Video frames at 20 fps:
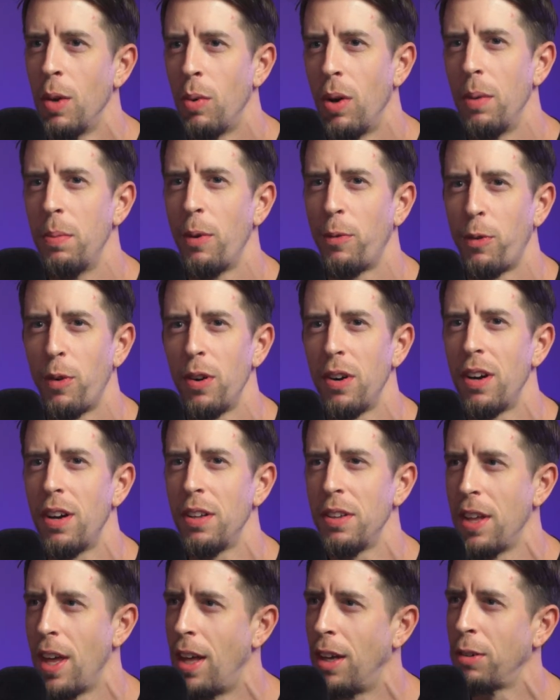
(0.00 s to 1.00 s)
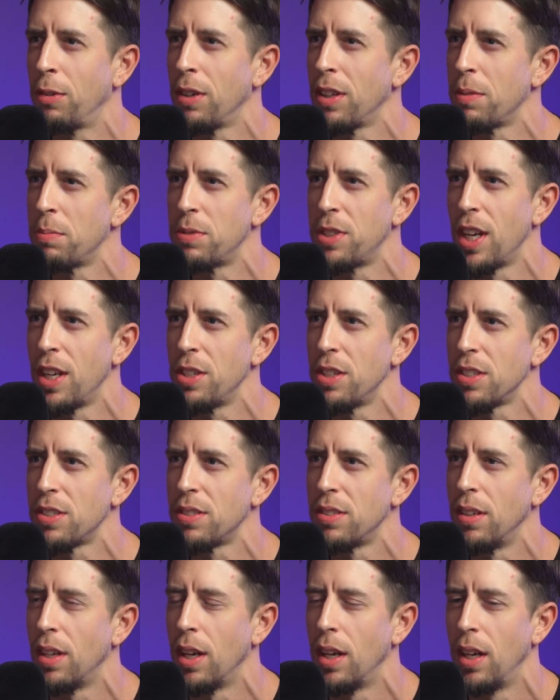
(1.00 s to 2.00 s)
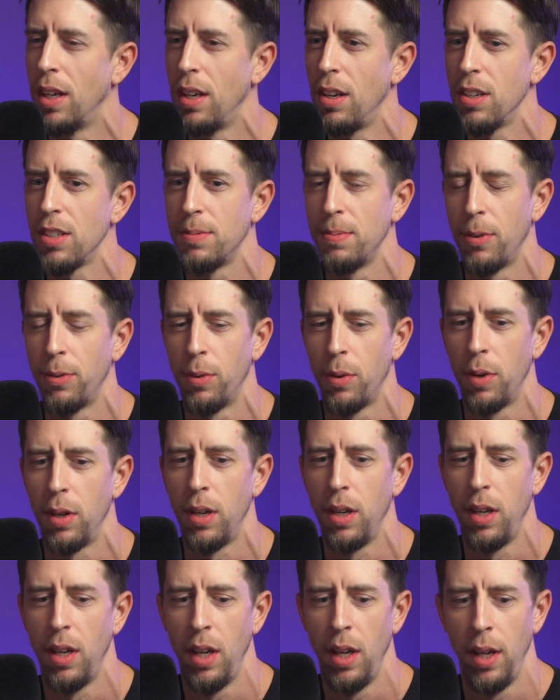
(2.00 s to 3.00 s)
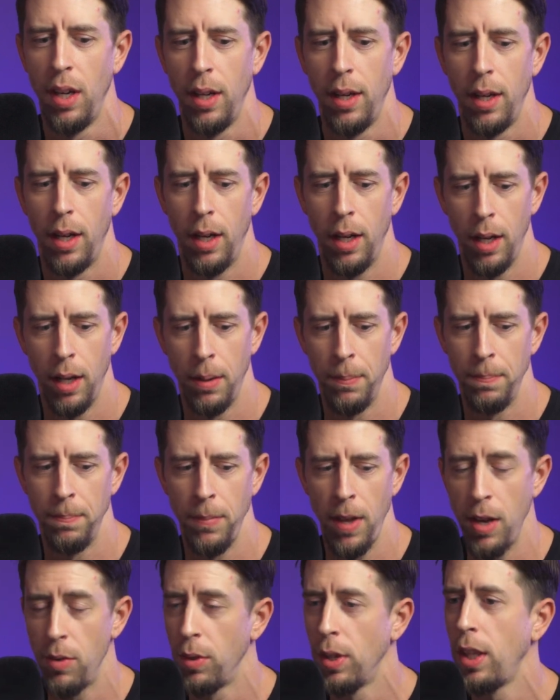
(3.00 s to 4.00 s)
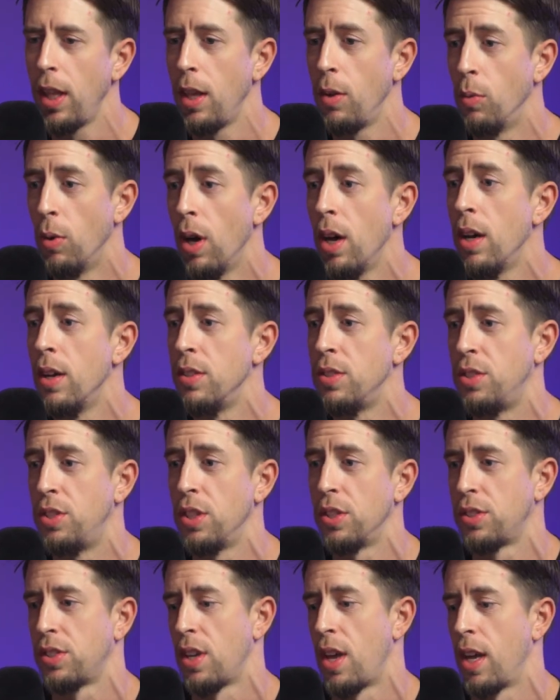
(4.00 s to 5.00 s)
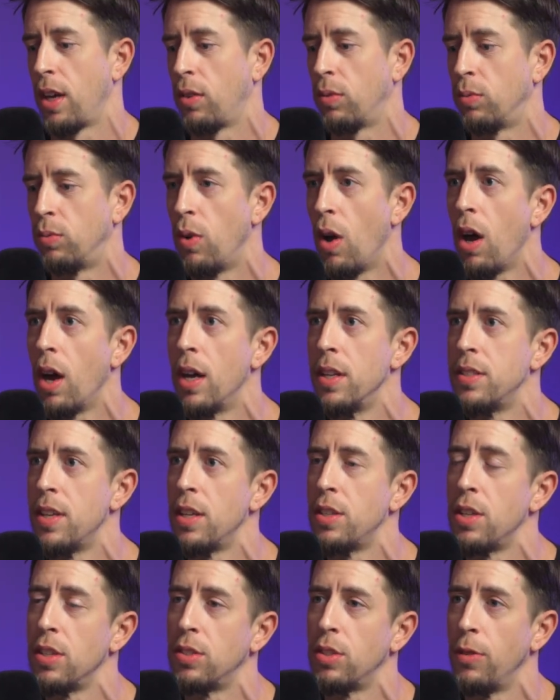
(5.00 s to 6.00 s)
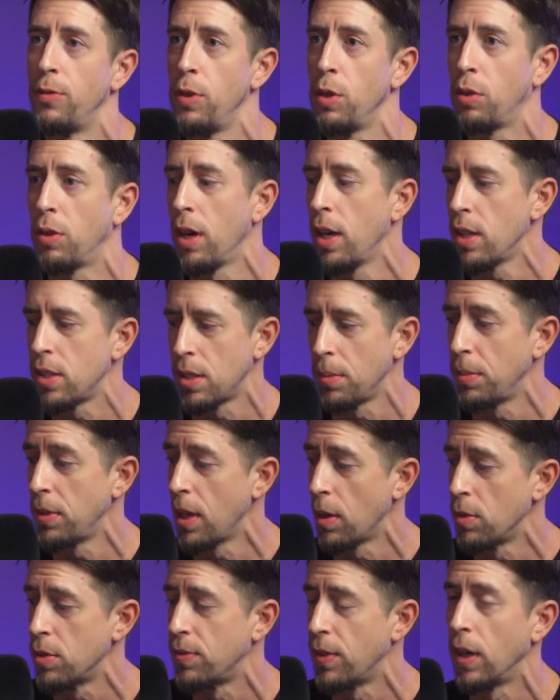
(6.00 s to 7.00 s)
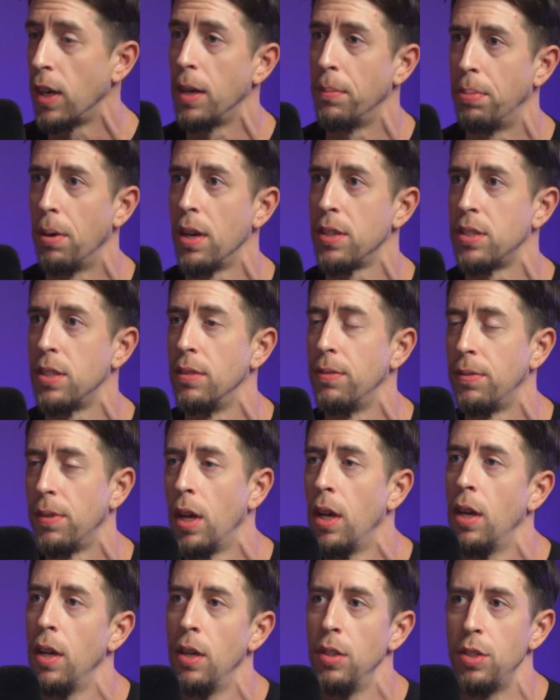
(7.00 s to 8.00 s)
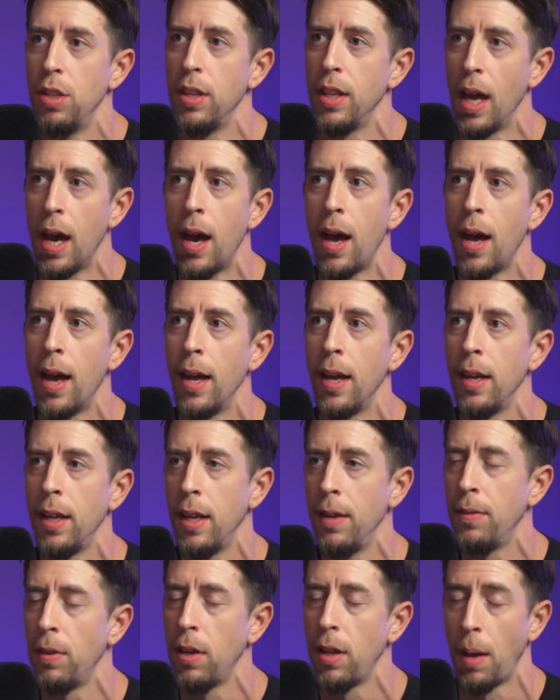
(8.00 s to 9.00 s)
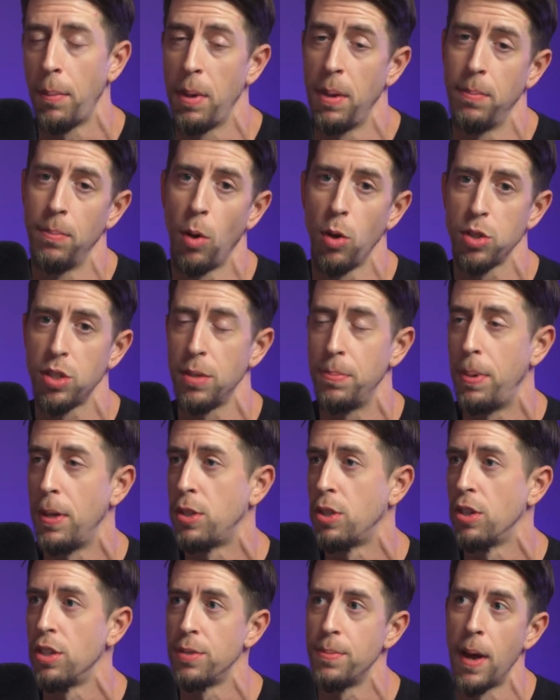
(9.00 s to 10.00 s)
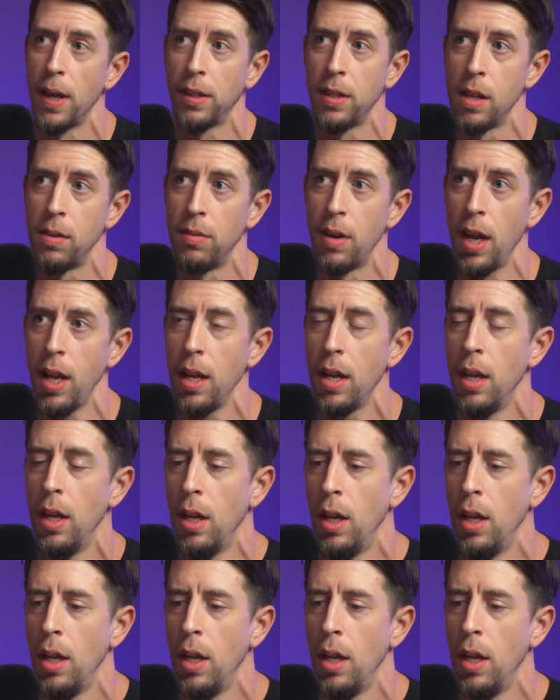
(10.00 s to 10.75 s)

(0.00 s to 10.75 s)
Well, before all the algorithm changes, years before, it really was just like raw attention. So if you created something that was very impressive to the eye, mostly pictures back then, right?